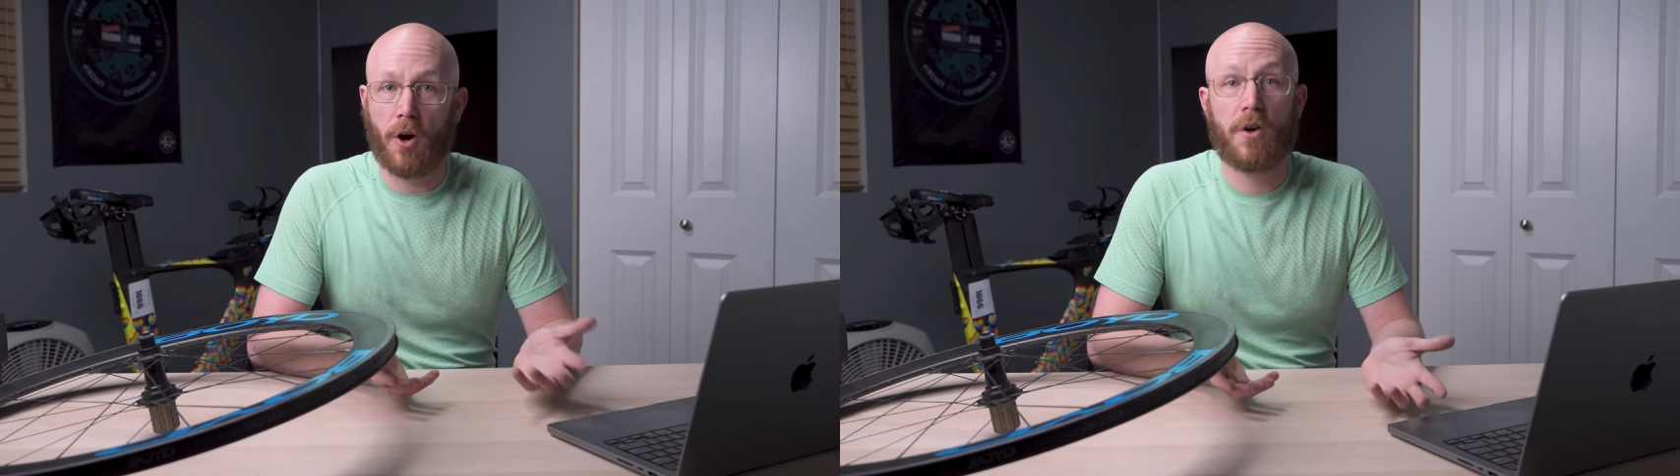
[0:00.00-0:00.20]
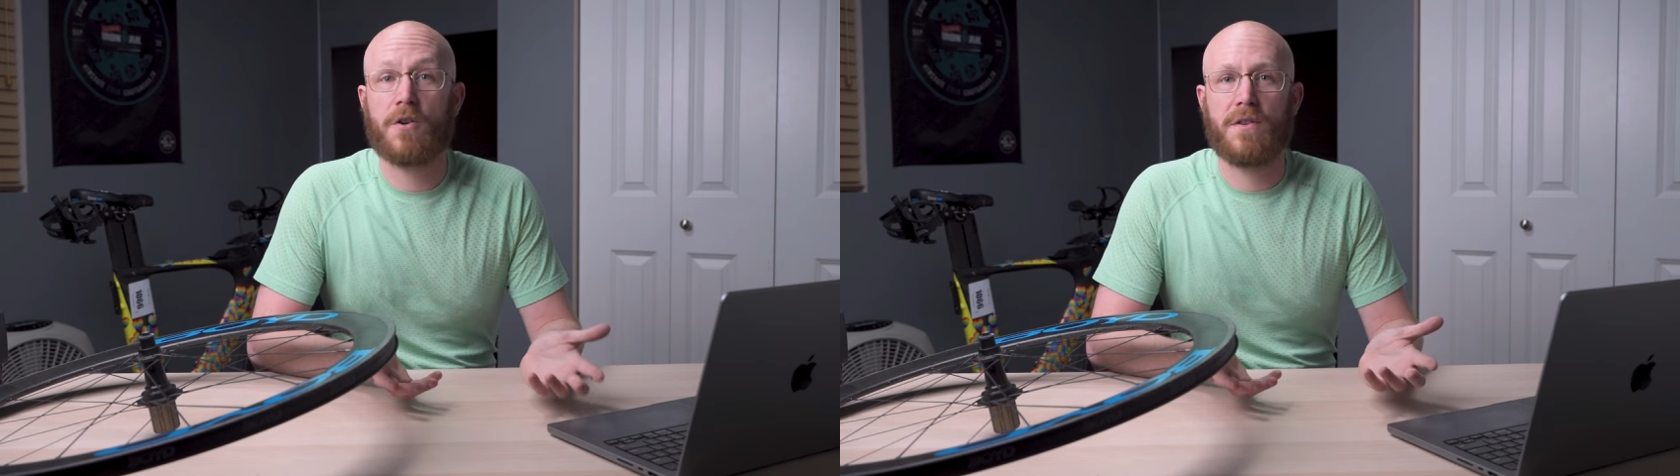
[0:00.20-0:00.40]

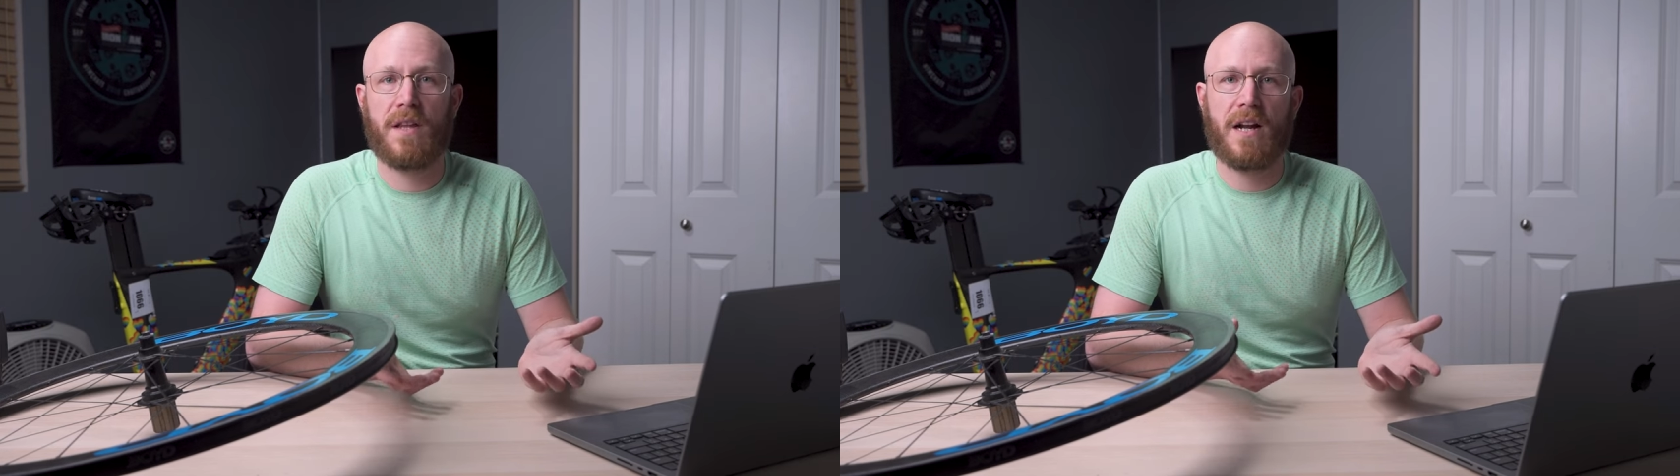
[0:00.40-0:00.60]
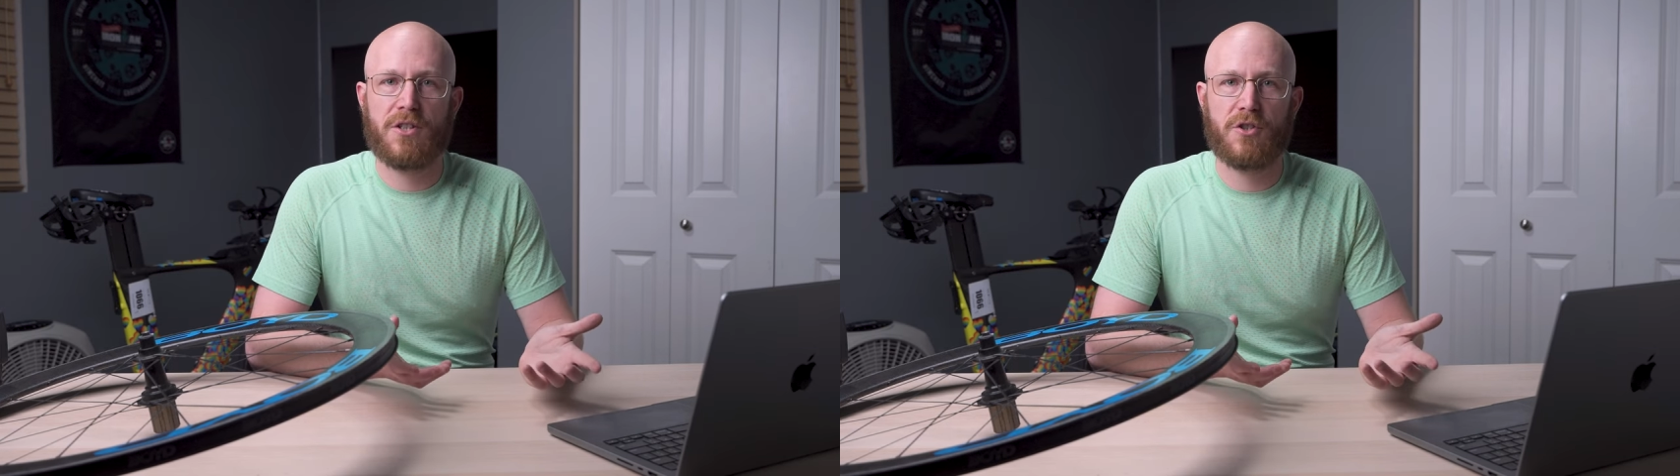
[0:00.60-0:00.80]
harder
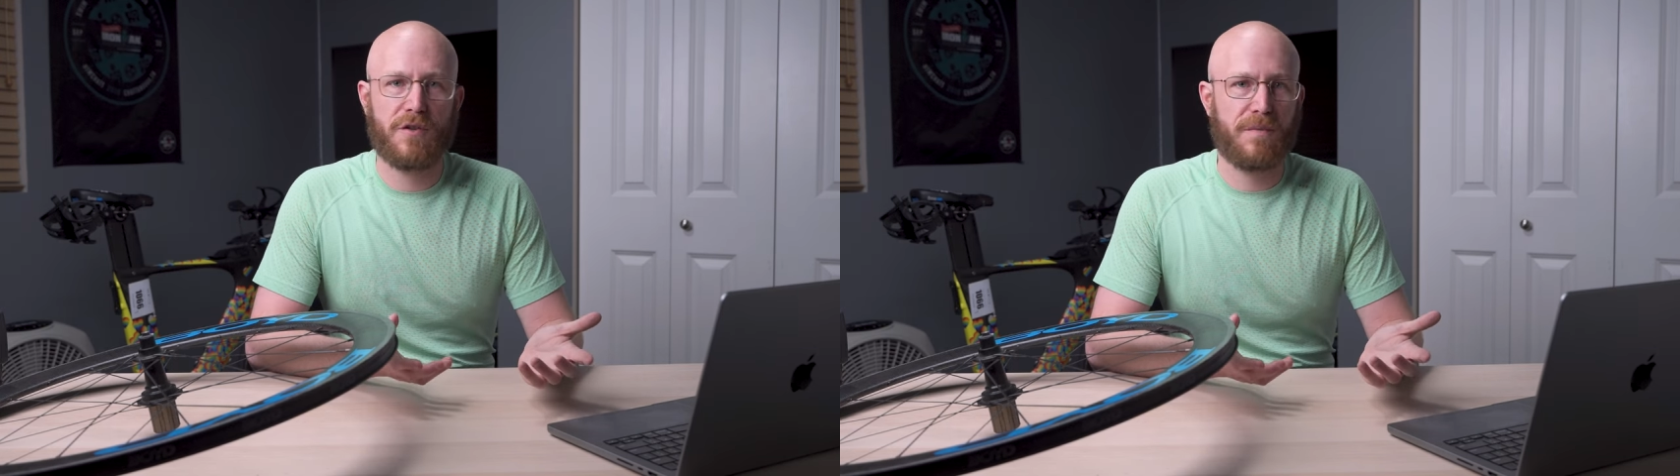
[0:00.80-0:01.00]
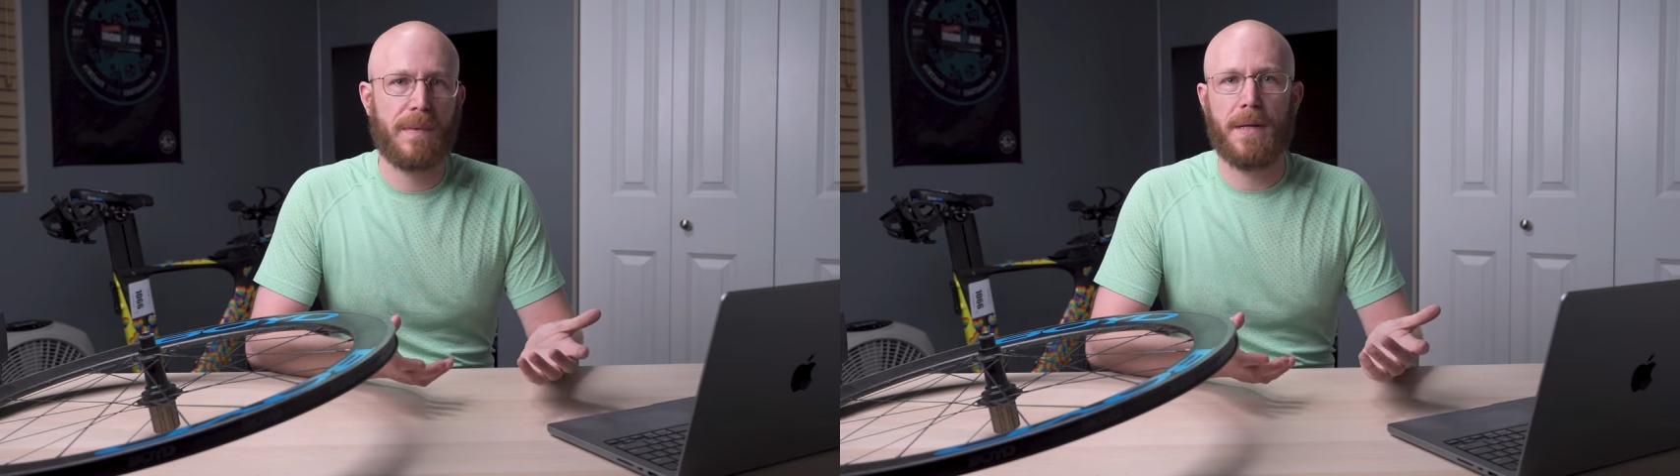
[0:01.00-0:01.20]
than I should
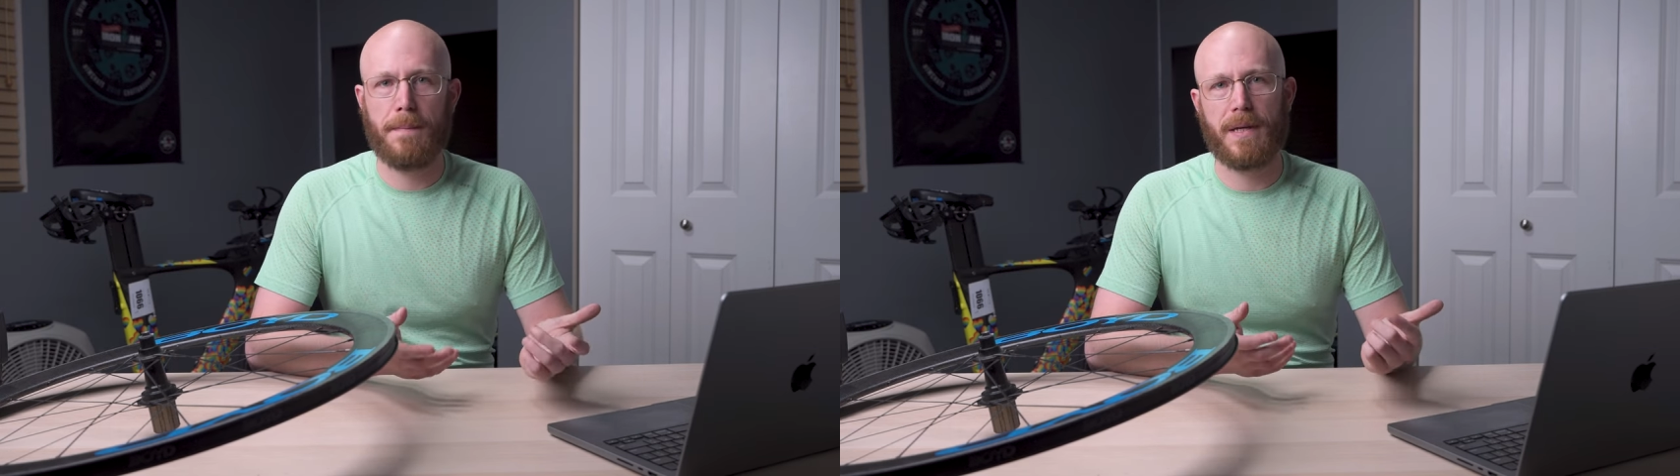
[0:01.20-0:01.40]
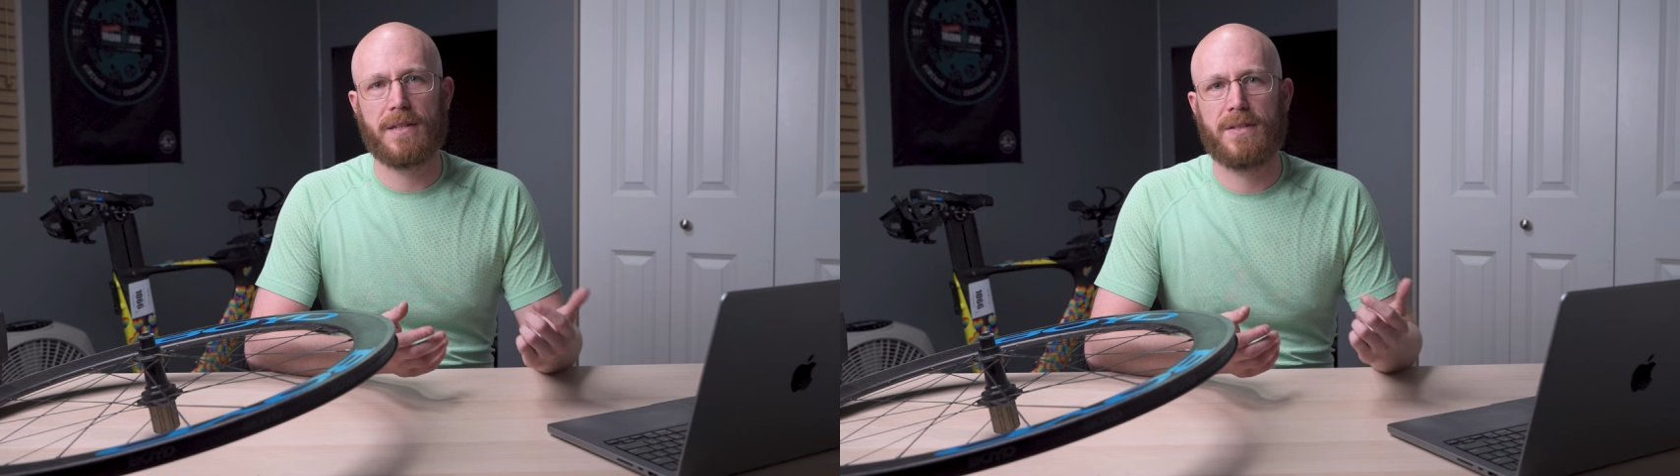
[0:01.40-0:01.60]
have
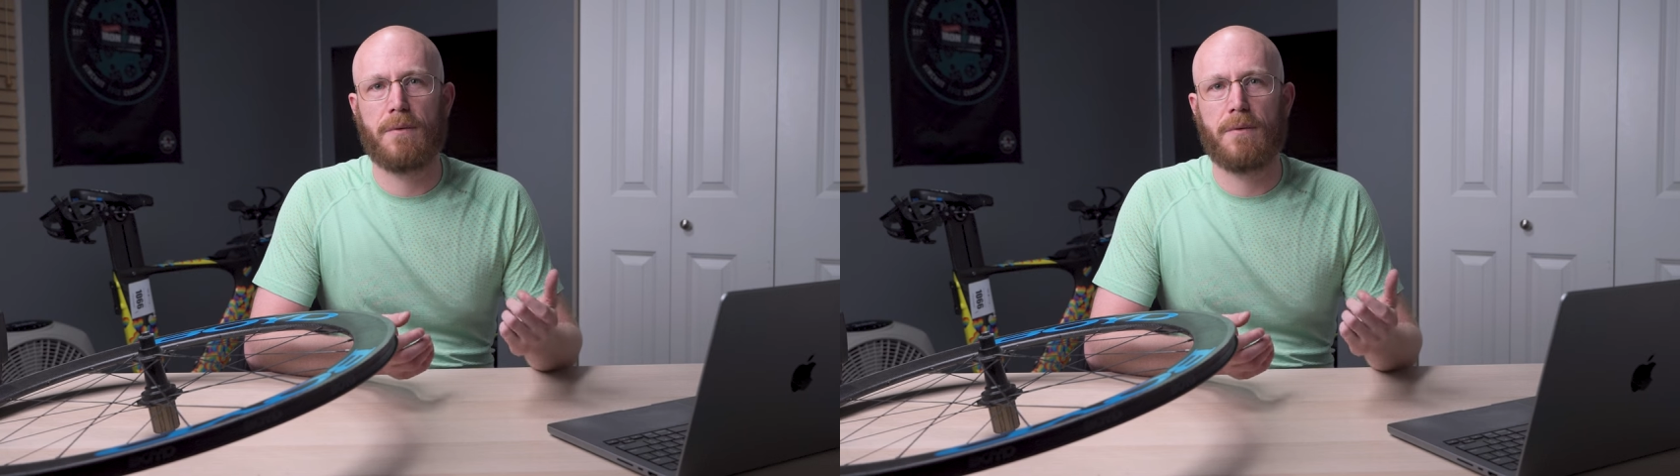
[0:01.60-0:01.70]
been because